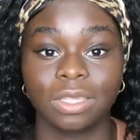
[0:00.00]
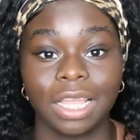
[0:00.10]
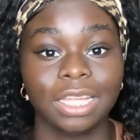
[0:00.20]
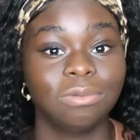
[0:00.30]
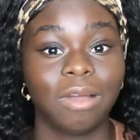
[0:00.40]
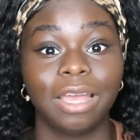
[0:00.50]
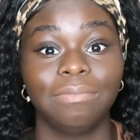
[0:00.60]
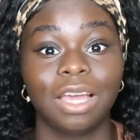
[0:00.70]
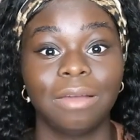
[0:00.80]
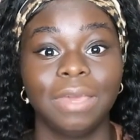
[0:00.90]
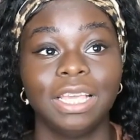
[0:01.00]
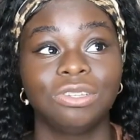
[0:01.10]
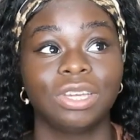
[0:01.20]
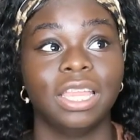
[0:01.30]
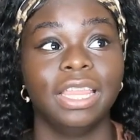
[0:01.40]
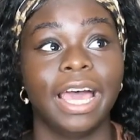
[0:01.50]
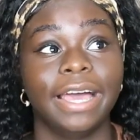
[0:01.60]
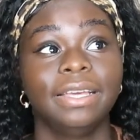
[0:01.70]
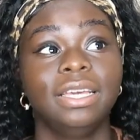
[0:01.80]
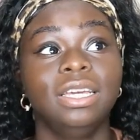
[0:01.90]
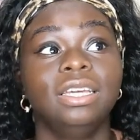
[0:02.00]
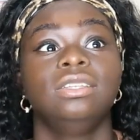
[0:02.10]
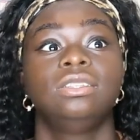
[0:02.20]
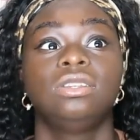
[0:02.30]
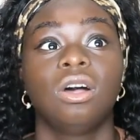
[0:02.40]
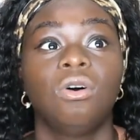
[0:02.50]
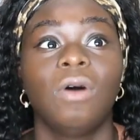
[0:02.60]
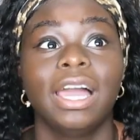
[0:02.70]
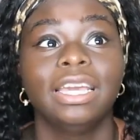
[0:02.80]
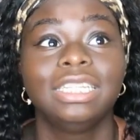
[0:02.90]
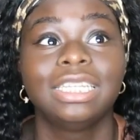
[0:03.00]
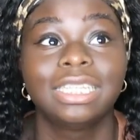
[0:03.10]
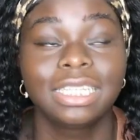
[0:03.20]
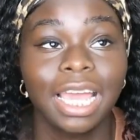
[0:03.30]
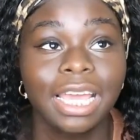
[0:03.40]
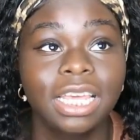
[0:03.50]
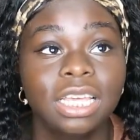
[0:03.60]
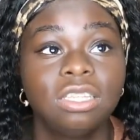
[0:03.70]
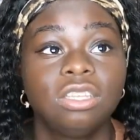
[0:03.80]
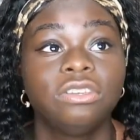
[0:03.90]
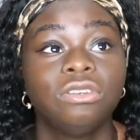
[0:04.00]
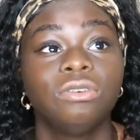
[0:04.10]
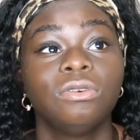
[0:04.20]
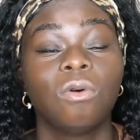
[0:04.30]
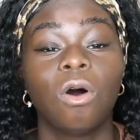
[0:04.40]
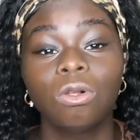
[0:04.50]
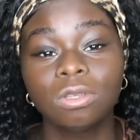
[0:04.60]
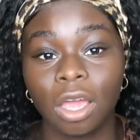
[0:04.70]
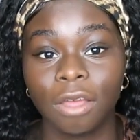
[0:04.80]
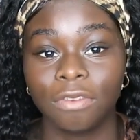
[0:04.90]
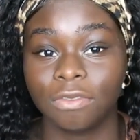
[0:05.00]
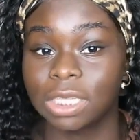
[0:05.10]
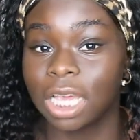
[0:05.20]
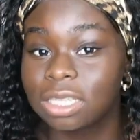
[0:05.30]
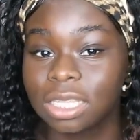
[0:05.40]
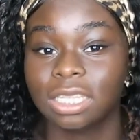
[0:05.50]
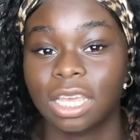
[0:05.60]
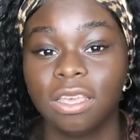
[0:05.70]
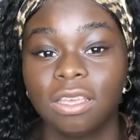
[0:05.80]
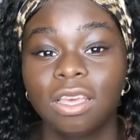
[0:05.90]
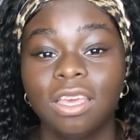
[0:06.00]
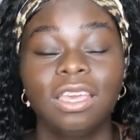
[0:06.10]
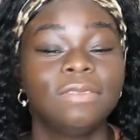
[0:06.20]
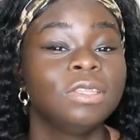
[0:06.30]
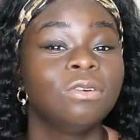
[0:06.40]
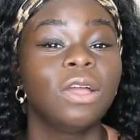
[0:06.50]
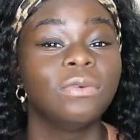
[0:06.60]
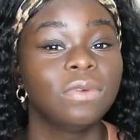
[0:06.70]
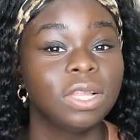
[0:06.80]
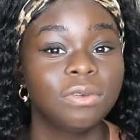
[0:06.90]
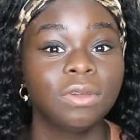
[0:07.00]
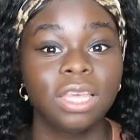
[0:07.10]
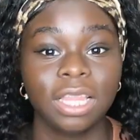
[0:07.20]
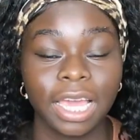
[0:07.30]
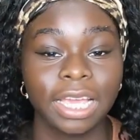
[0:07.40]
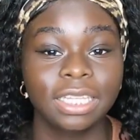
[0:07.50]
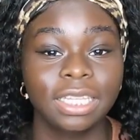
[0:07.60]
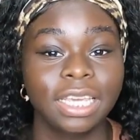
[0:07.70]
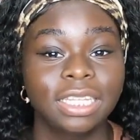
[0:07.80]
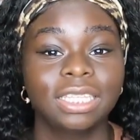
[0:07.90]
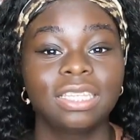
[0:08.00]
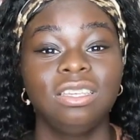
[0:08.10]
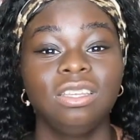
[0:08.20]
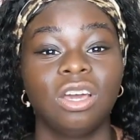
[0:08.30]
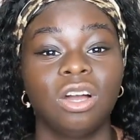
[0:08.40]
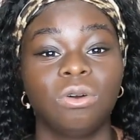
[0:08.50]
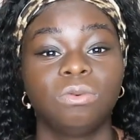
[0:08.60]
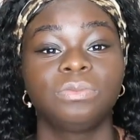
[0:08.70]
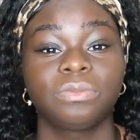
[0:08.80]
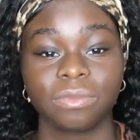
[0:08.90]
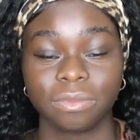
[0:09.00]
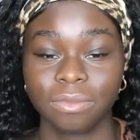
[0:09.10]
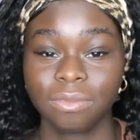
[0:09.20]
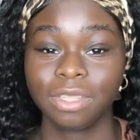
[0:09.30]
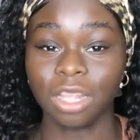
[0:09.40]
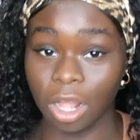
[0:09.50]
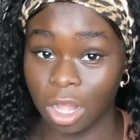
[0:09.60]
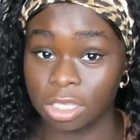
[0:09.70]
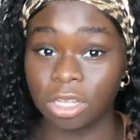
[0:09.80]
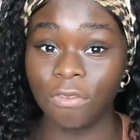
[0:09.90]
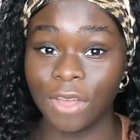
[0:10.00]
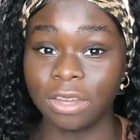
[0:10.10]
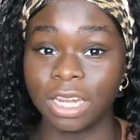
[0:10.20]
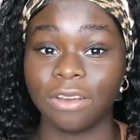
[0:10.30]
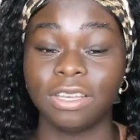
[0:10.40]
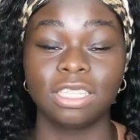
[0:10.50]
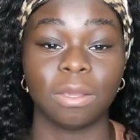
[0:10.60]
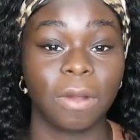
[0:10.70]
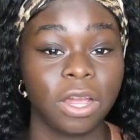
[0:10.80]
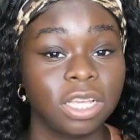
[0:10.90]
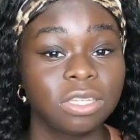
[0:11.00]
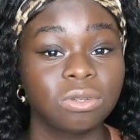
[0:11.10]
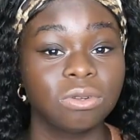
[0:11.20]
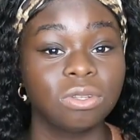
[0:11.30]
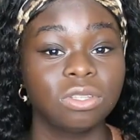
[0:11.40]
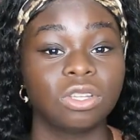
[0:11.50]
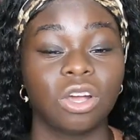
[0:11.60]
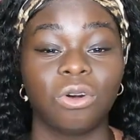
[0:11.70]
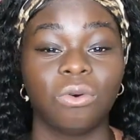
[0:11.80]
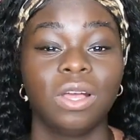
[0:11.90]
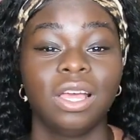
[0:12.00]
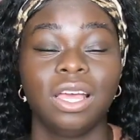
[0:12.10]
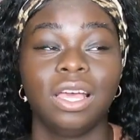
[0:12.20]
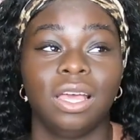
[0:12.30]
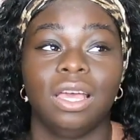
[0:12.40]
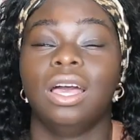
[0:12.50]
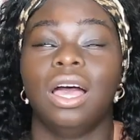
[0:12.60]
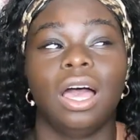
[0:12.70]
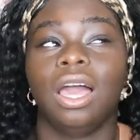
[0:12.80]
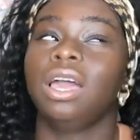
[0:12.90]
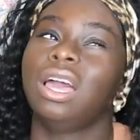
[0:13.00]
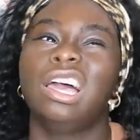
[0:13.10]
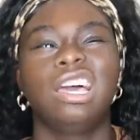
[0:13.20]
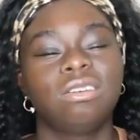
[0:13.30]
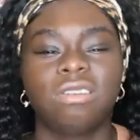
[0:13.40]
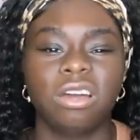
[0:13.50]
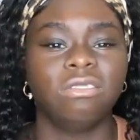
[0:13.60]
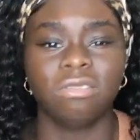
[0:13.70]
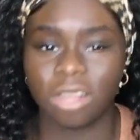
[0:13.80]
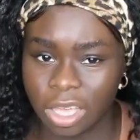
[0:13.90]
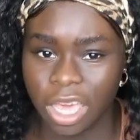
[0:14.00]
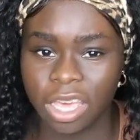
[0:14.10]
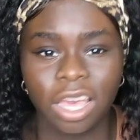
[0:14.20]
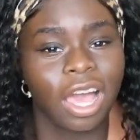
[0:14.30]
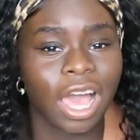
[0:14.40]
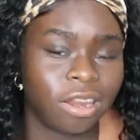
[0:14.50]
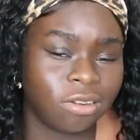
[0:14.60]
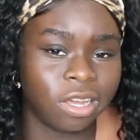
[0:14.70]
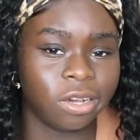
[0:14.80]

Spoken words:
that's why I'm not majoring in that. So I decided to hold off of Texas State, even though I really, really liked it, you know. Also found out it's a party school, so I don't know, okay? I don't